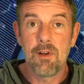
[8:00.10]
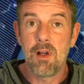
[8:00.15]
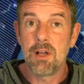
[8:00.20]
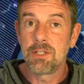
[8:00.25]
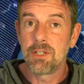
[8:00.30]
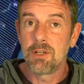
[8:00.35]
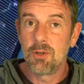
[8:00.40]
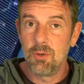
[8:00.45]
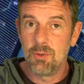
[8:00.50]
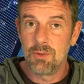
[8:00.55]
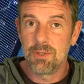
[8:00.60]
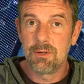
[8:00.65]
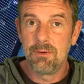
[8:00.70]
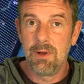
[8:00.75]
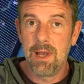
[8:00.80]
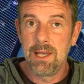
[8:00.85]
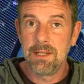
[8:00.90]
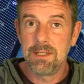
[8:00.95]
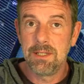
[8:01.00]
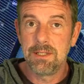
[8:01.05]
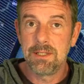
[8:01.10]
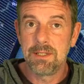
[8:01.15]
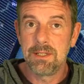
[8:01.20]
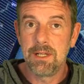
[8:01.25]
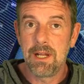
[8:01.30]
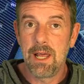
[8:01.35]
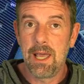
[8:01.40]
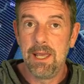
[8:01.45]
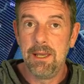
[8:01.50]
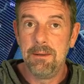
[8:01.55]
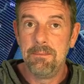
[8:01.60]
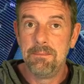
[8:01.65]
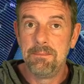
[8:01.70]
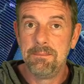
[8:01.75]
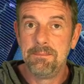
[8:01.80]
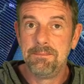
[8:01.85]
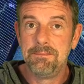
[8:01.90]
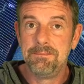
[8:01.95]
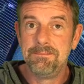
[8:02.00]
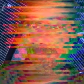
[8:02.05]
course creators today.
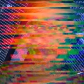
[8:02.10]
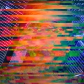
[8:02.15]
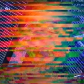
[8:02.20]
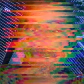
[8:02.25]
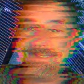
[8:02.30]
I want